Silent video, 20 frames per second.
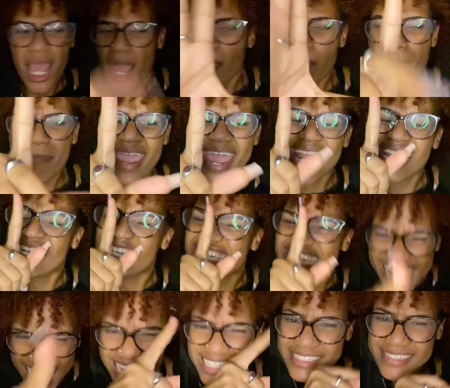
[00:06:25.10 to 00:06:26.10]
male
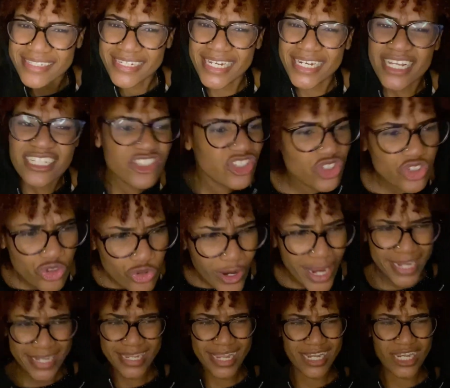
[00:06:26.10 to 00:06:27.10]
nastiness,
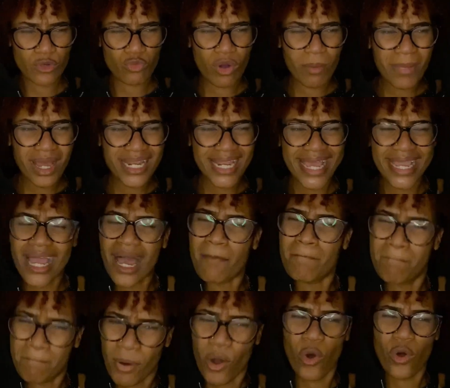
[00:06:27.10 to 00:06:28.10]
striking the woman like a
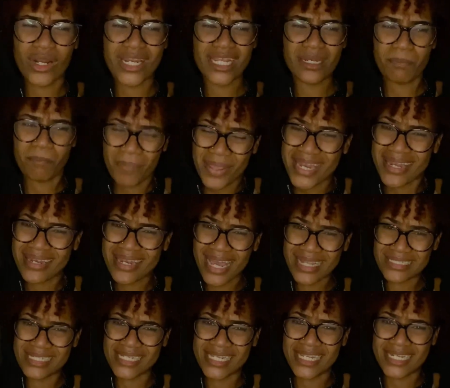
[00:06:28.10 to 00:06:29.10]
bowling pin that
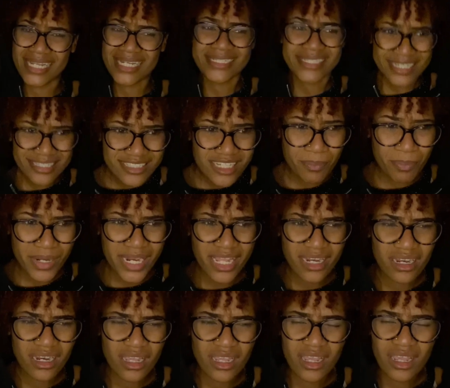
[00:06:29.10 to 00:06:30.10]
needed discipline.
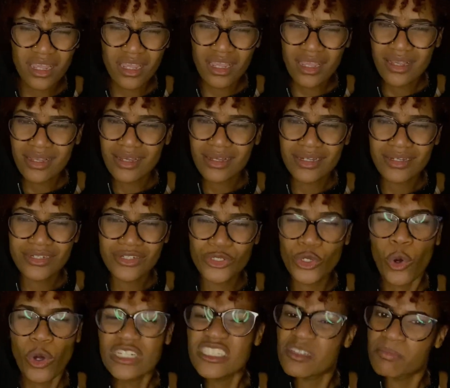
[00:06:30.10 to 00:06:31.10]

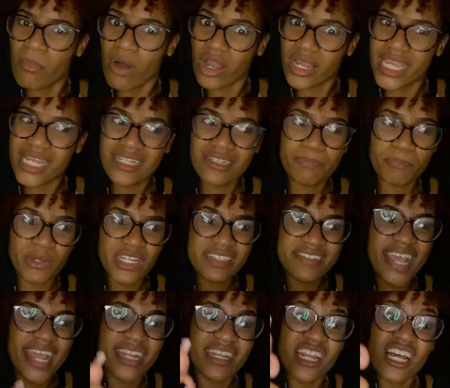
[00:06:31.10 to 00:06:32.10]
Those mocking
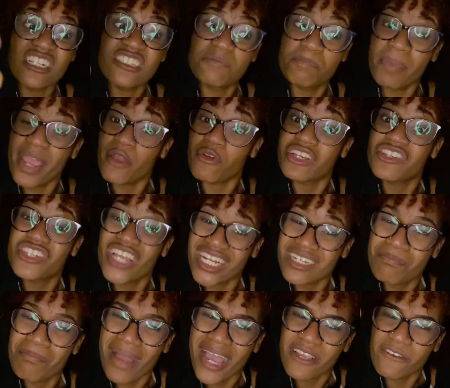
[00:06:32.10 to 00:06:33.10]
pretenders perish at
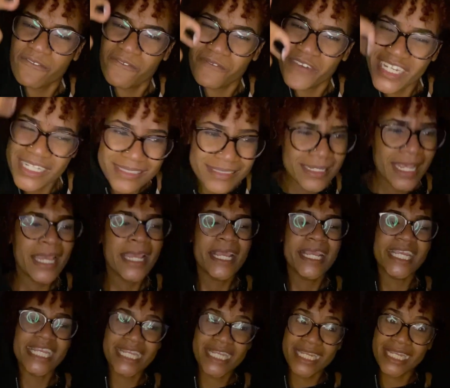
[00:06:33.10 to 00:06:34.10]
my feet.
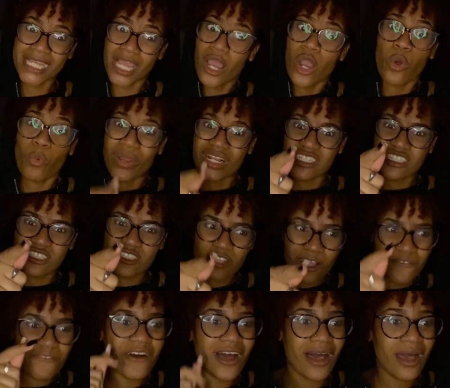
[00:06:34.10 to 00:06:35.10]
He will
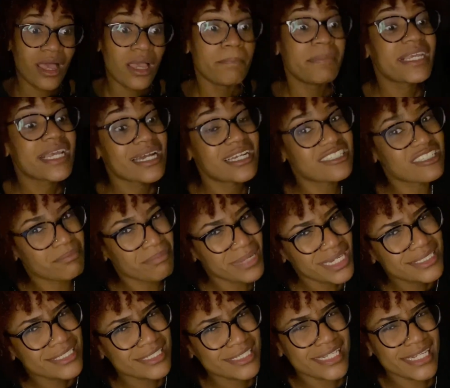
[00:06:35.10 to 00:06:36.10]
suffer because Miss
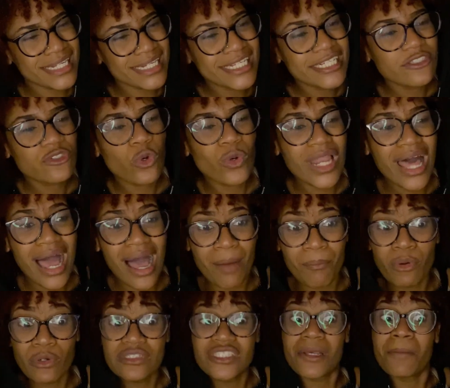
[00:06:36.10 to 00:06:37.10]
Seeley told
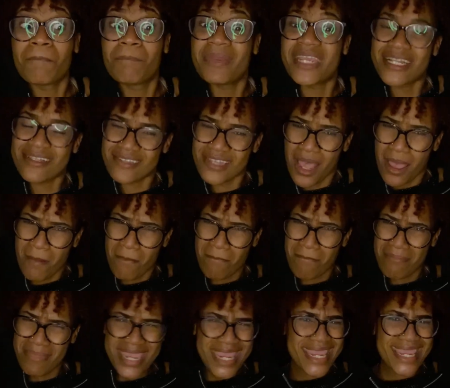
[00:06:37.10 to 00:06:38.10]
Harpo to beat
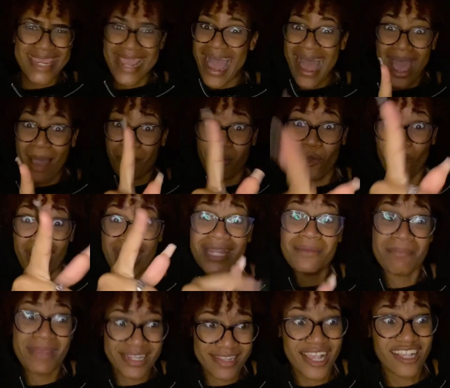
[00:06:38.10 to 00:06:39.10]
me. Harpo ain't
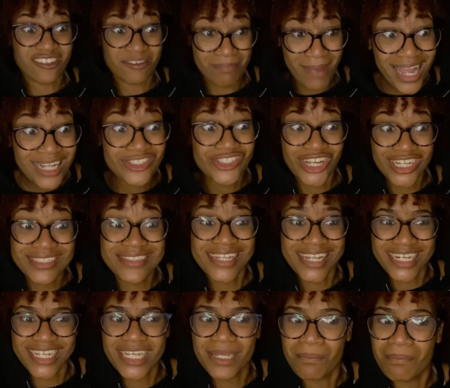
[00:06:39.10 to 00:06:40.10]
meet his match until
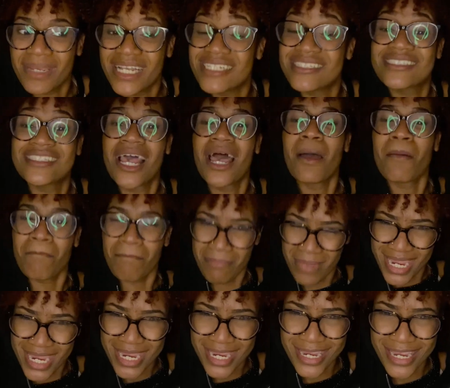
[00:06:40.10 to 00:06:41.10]
he meets
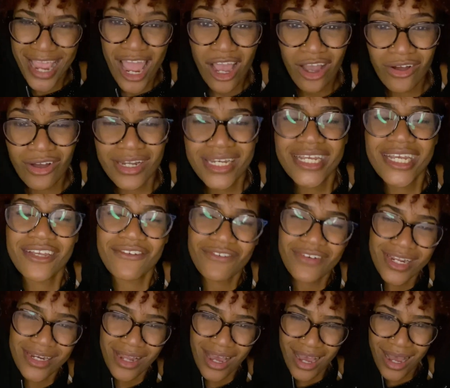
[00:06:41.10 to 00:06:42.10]
me. Good
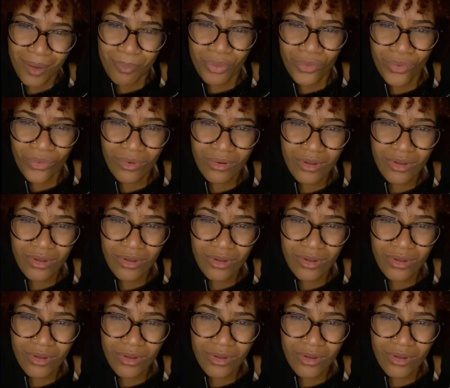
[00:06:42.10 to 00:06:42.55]
evening, Harpo.